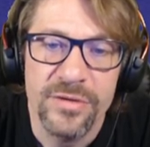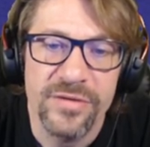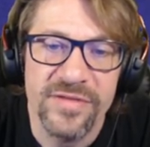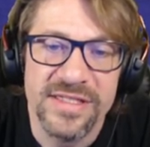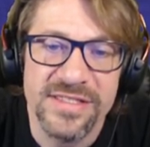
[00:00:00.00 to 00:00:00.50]

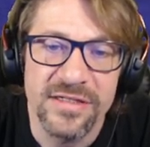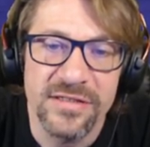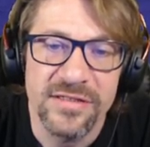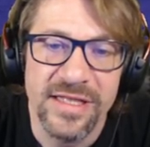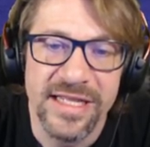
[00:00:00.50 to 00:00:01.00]
if that's going to
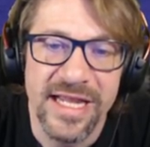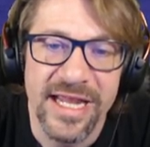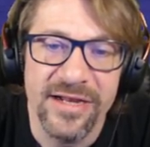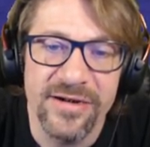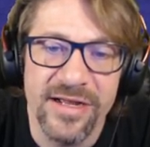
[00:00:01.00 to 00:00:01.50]
look like an
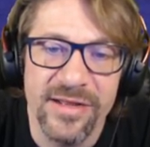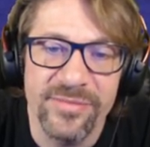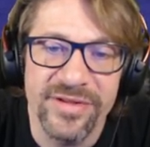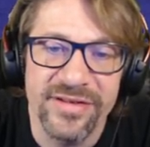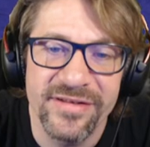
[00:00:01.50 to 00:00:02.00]
A or not,
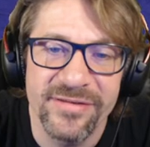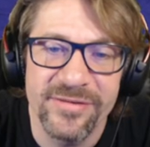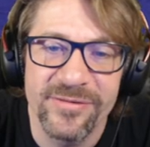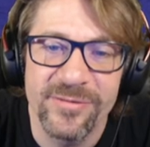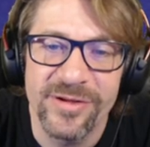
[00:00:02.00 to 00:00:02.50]
but
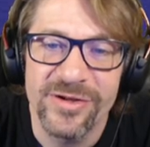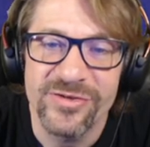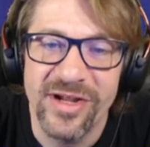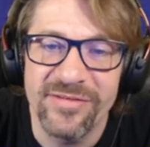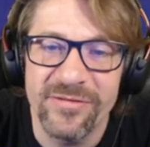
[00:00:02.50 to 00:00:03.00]
we're going to
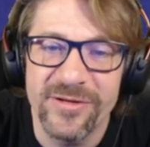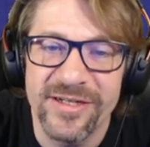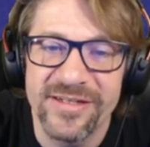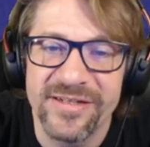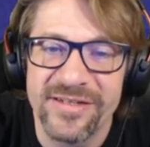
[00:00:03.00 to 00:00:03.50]
try for it.
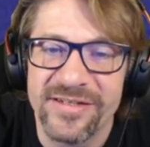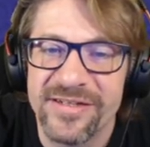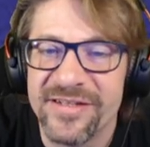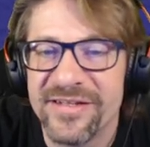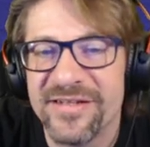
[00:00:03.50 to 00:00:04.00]

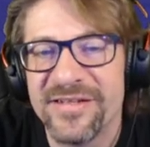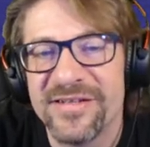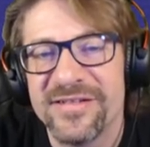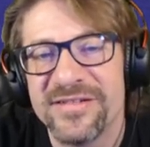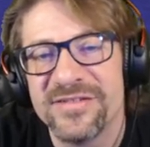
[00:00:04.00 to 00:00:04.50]

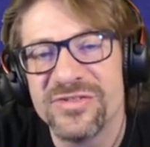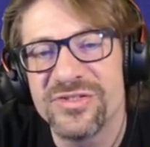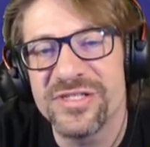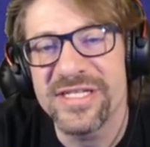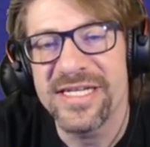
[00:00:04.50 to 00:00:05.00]

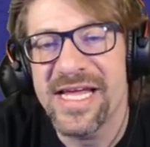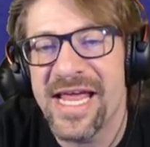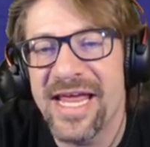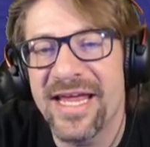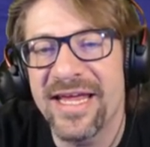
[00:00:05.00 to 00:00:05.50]
G
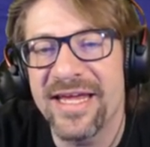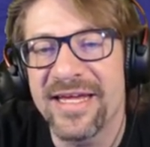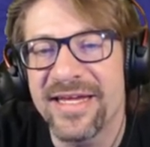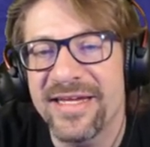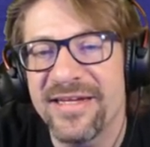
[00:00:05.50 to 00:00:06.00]

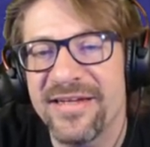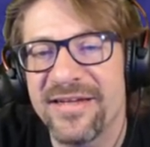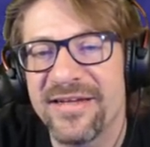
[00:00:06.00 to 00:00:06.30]
A